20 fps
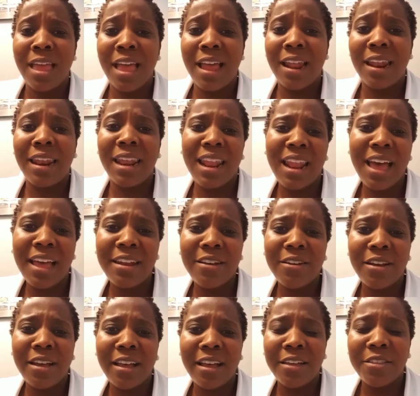a lot
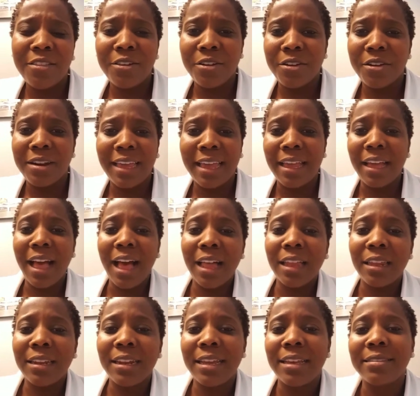of other like
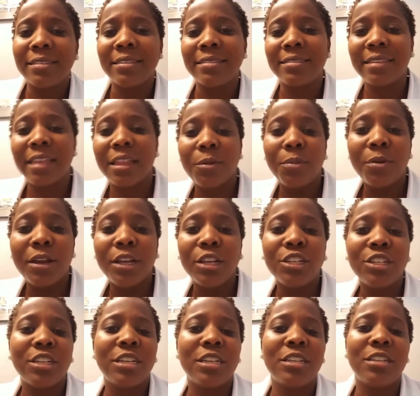holidays and
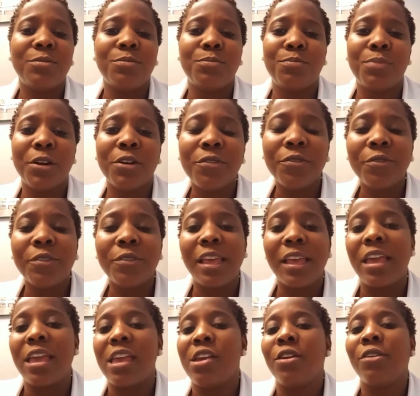celebration,
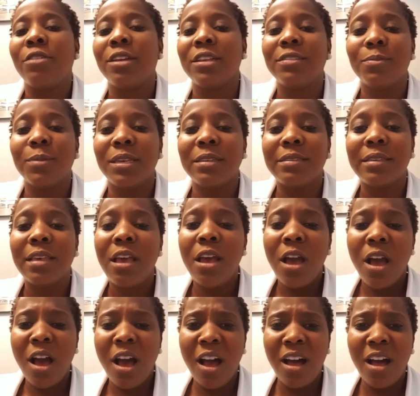birthday, Christmas,
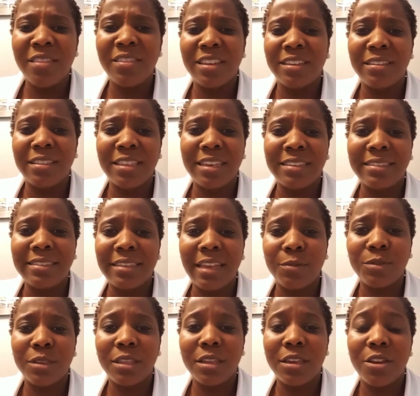all these
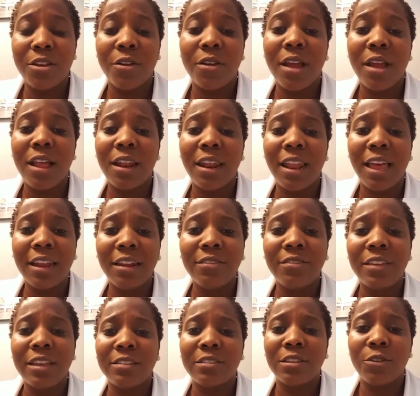times of the year. A lot
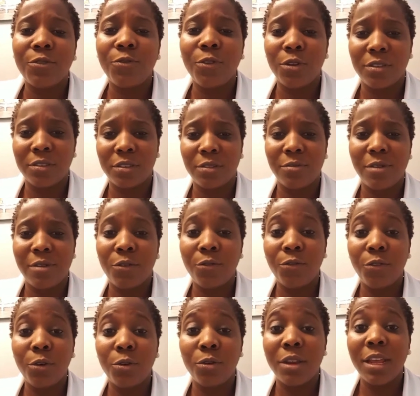of things are focused
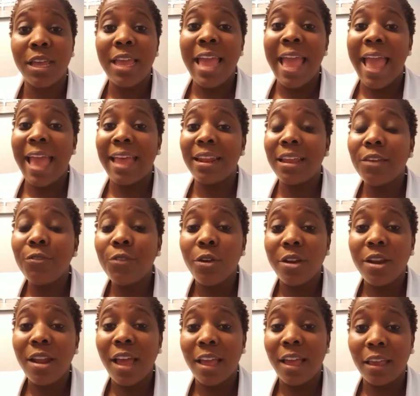around food. And if
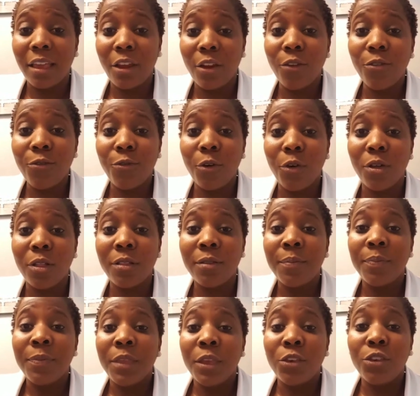you're not
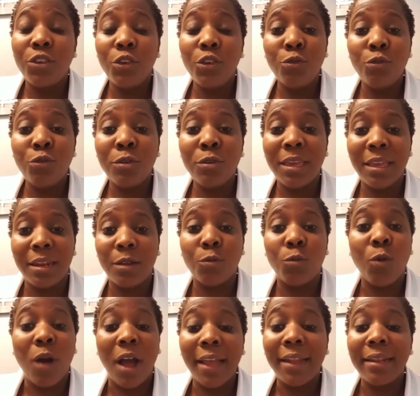careful, you
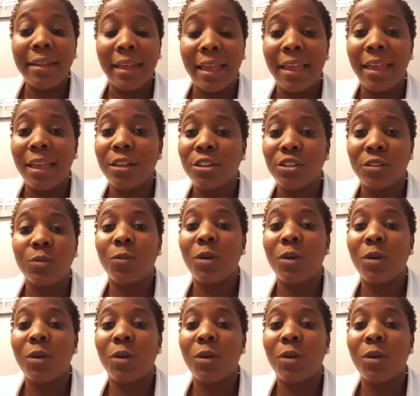can one day, just